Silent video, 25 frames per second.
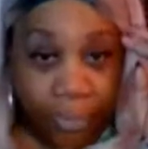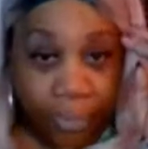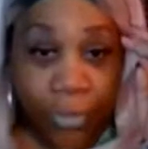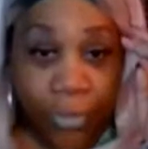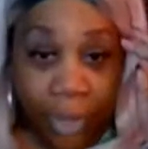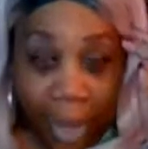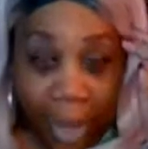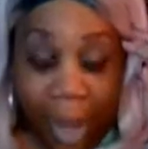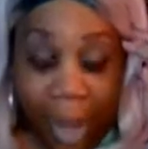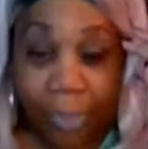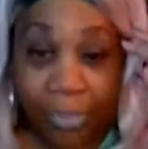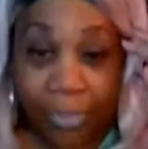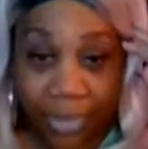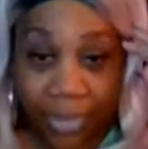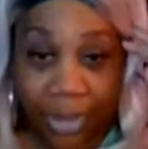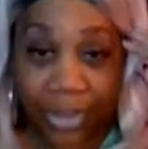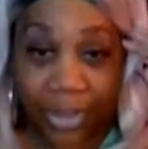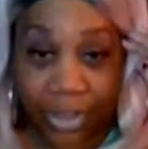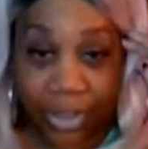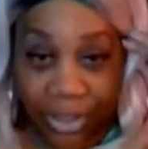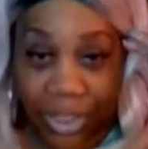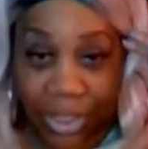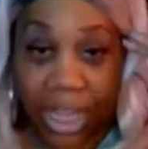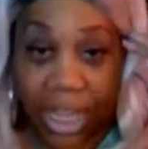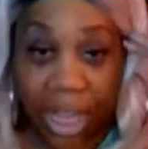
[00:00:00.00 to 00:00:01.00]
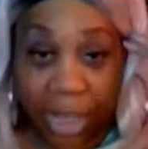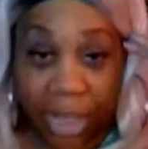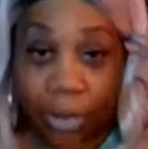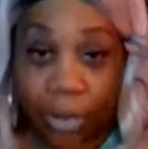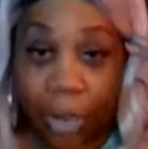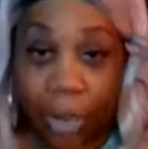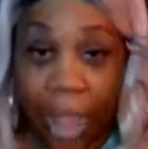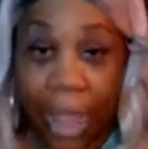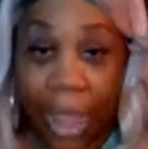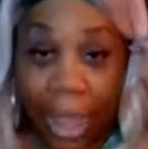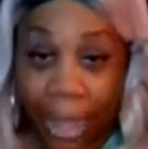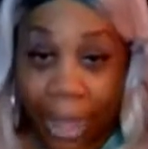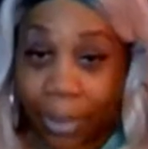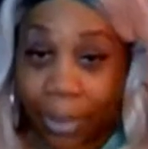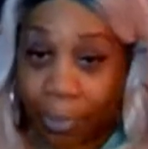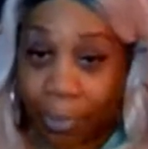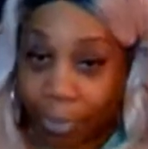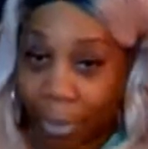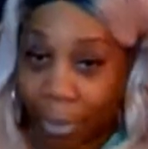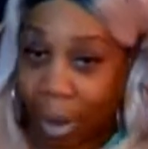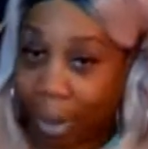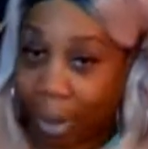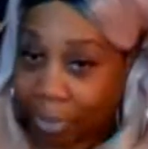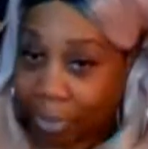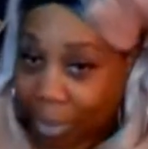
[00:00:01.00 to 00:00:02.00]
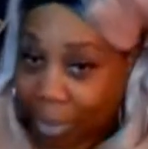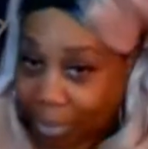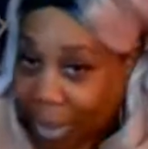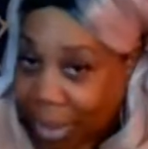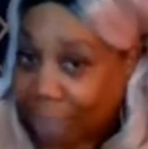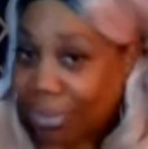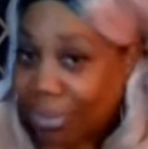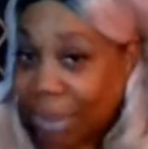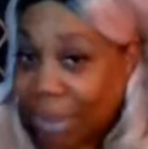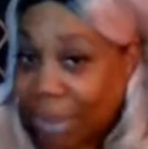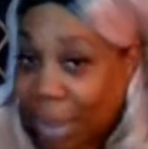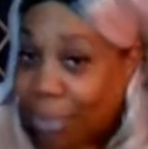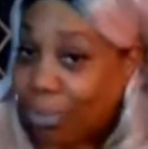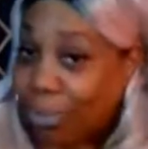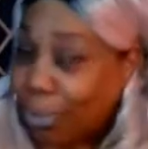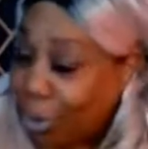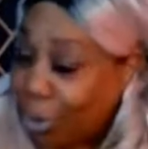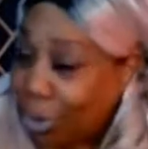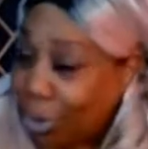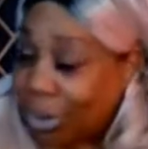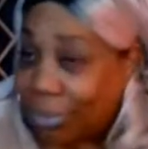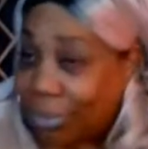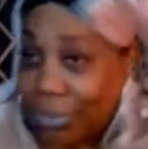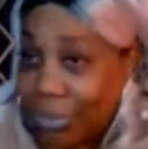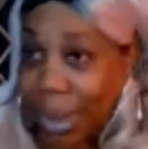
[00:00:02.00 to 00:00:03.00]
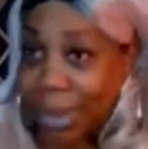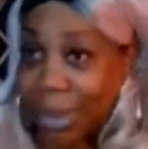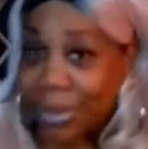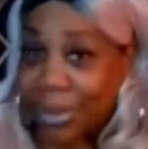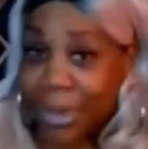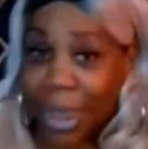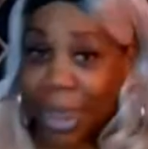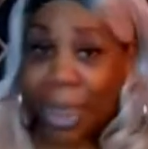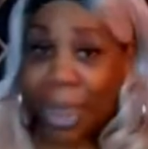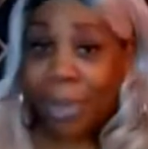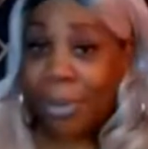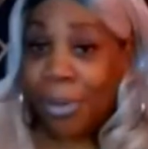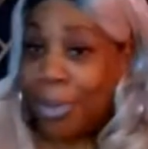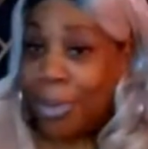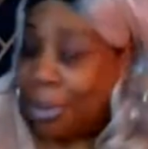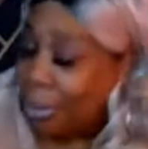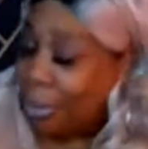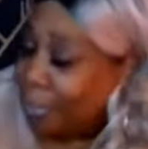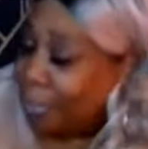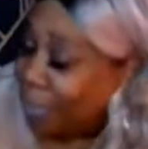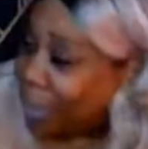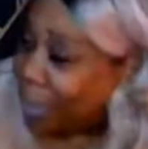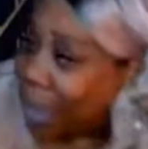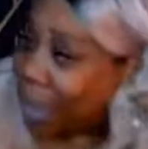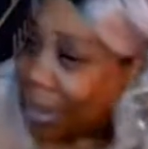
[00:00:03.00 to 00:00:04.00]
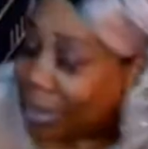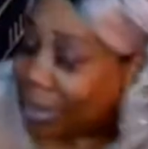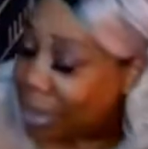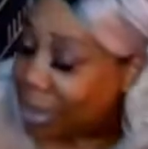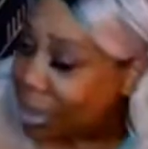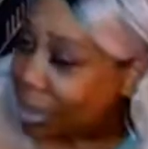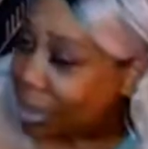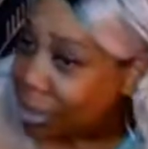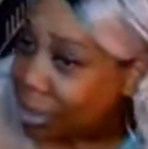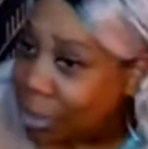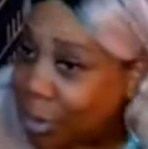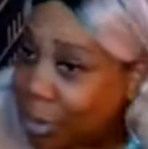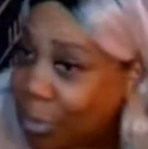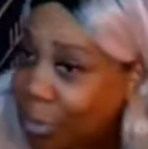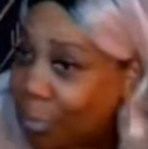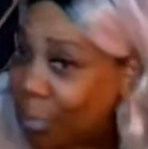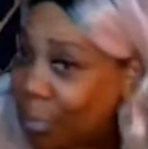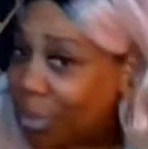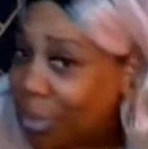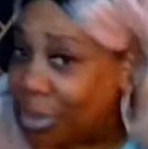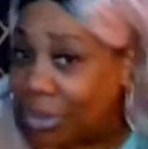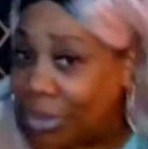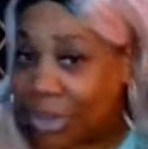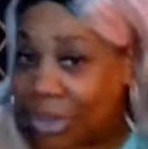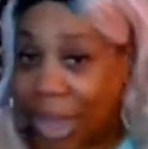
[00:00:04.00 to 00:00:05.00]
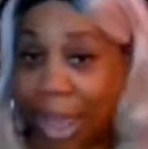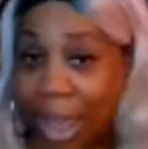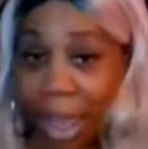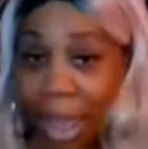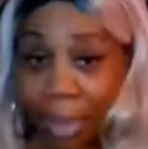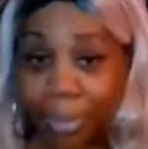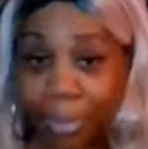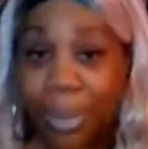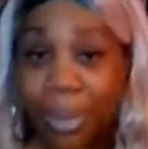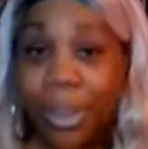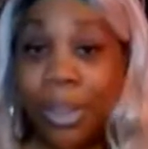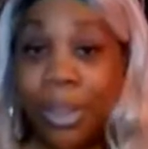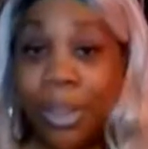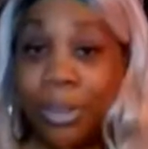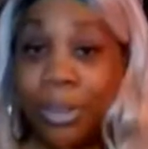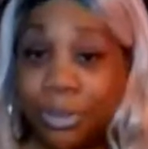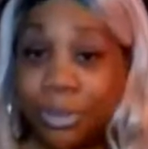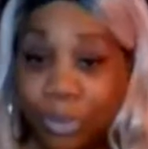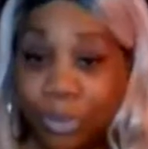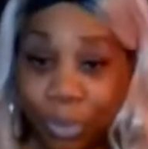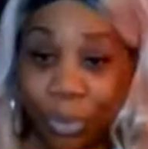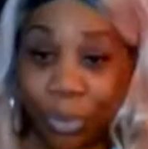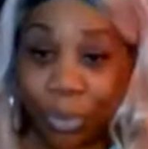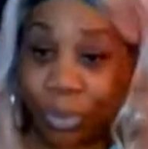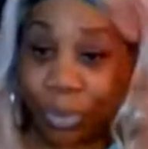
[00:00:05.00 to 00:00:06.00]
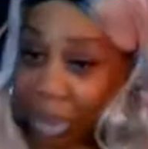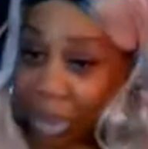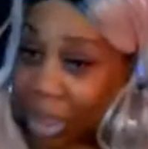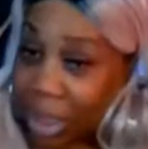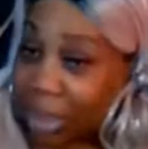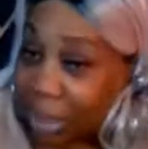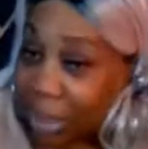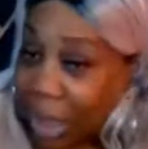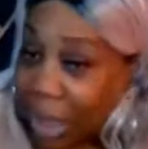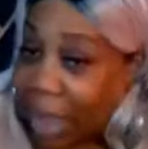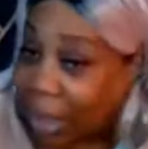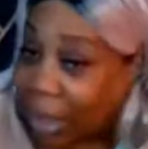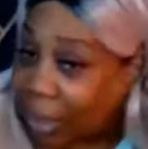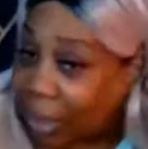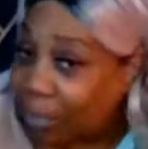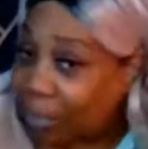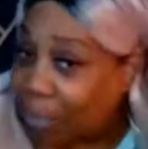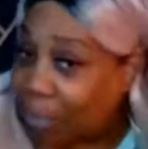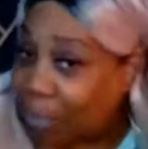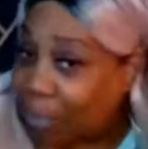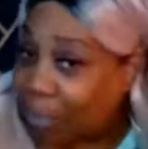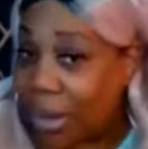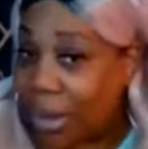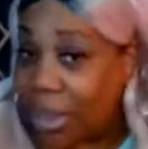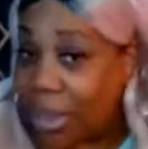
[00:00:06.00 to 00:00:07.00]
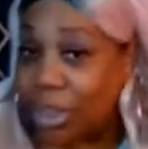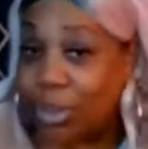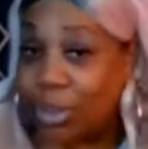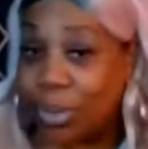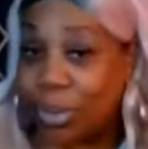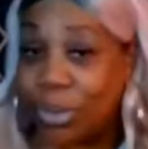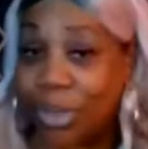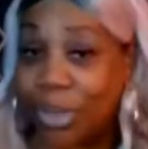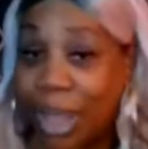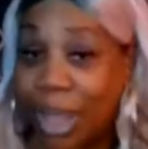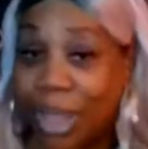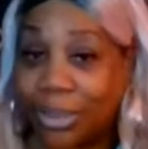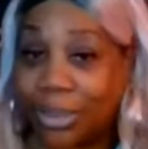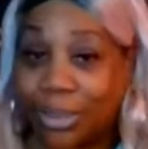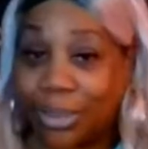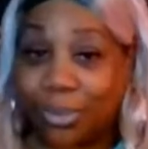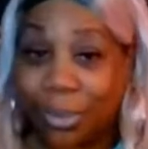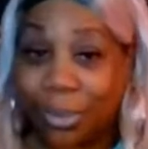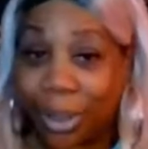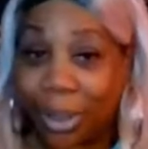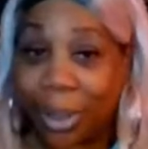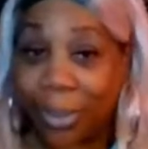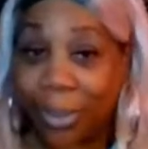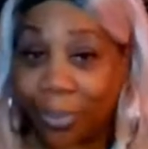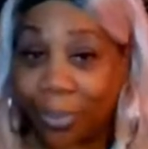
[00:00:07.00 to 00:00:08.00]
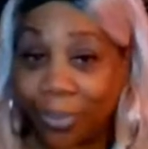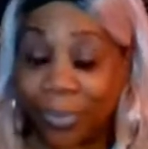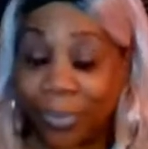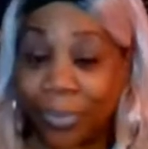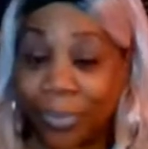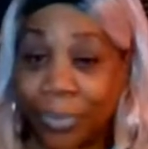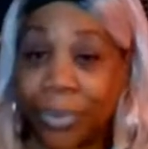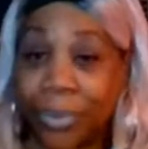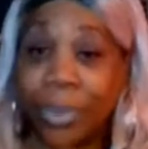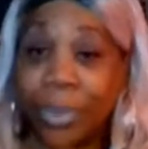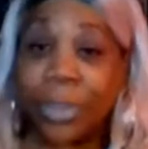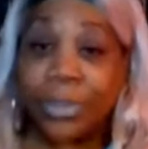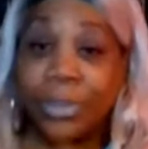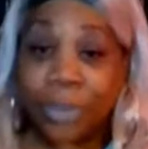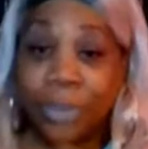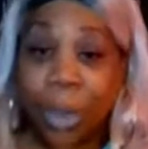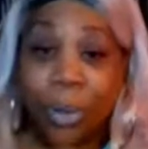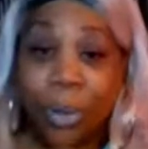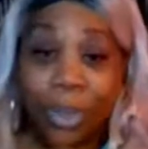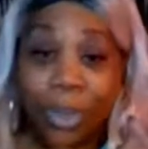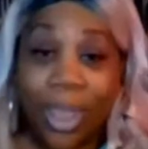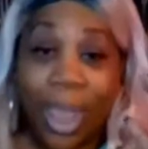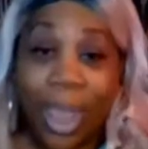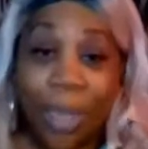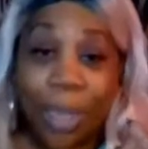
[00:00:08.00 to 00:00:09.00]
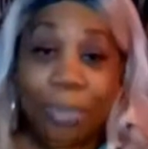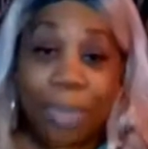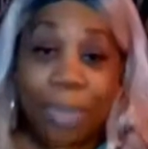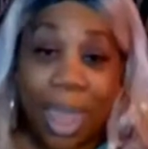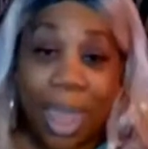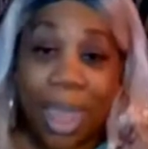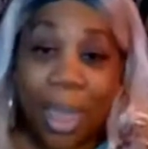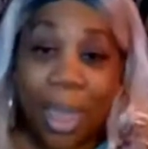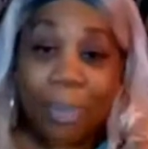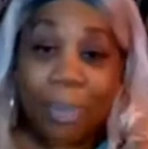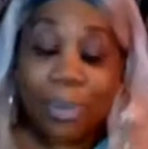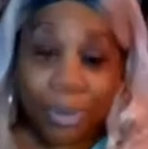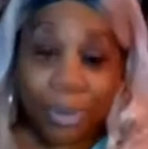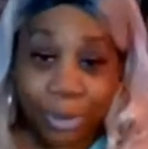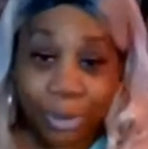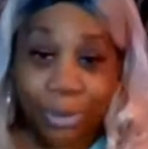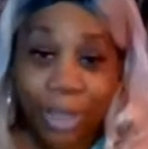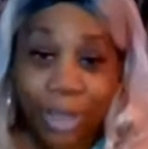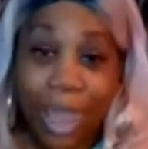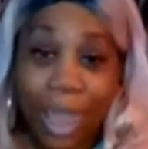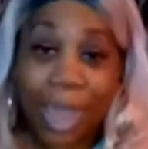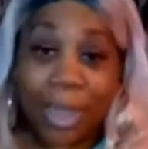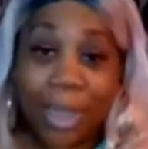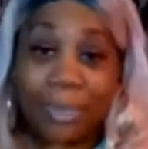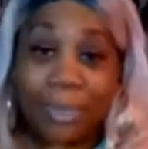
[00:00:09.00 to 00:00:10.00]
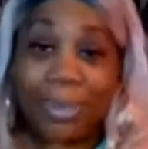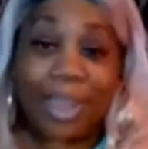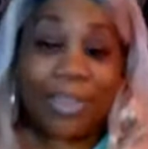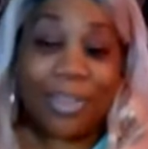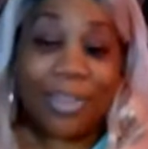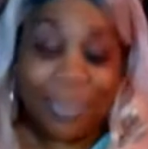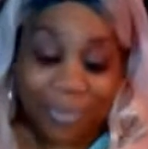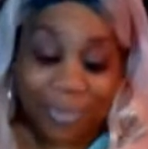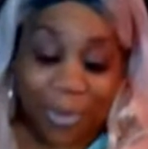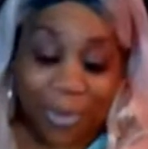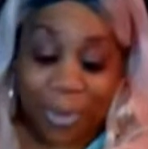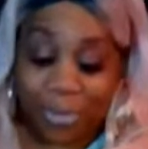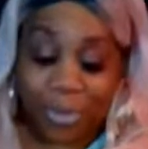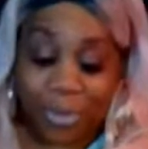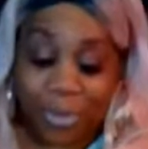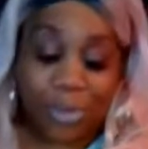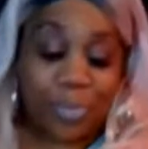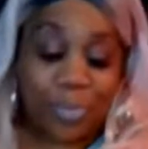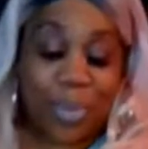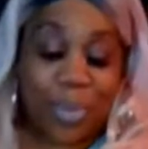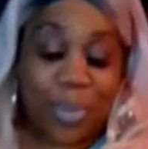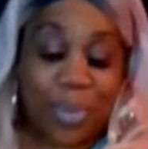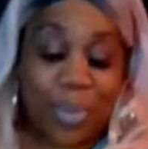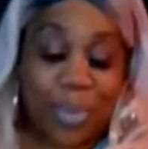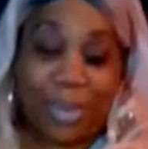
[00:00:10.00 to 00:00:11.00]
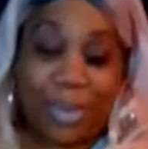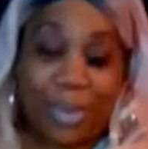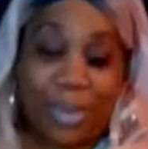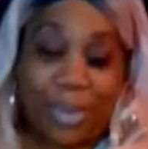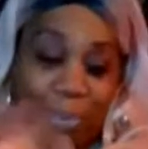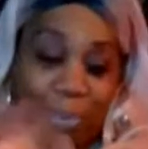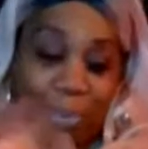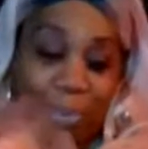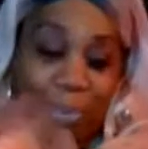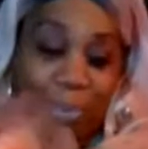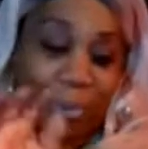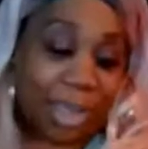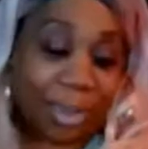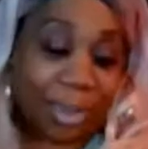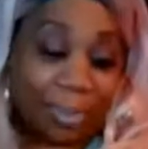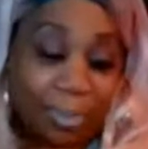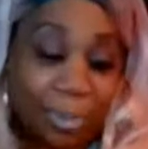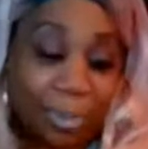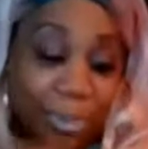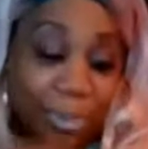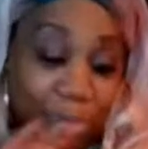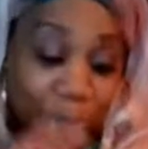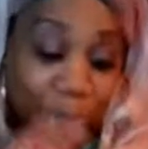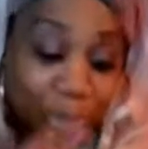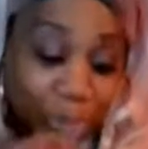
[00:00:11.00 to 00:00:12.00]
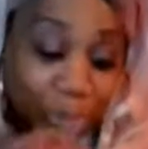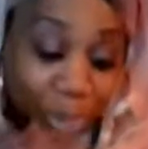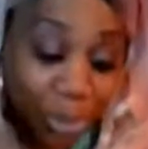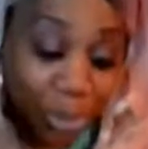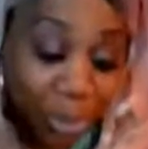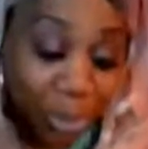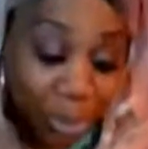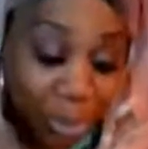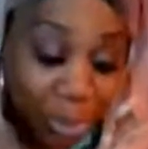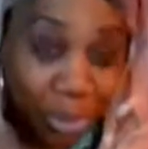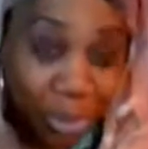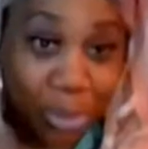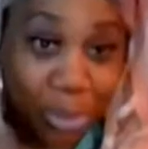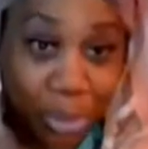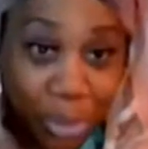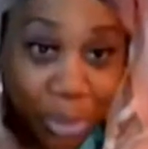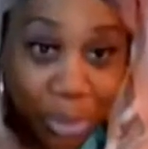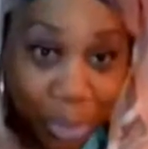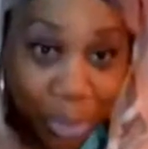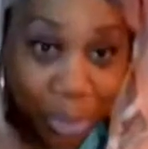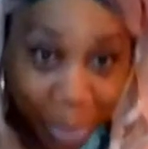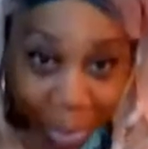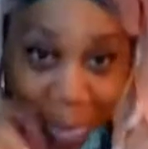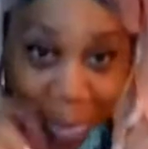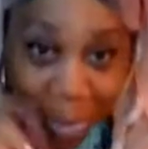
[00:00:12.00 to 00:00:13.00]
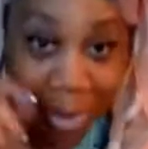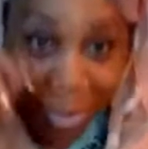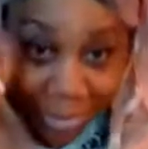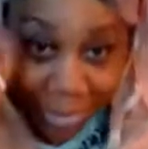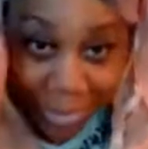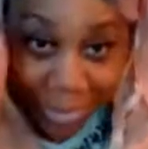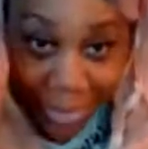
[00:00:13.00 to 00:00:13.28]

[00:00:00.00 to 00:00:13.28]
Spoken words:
I'm just sick, or I had a problem. I'm not working right now. but I need a little bit of time. I can pay this one next month. Okay, ma'am, you hang up that phone, you back up on that computer. Do.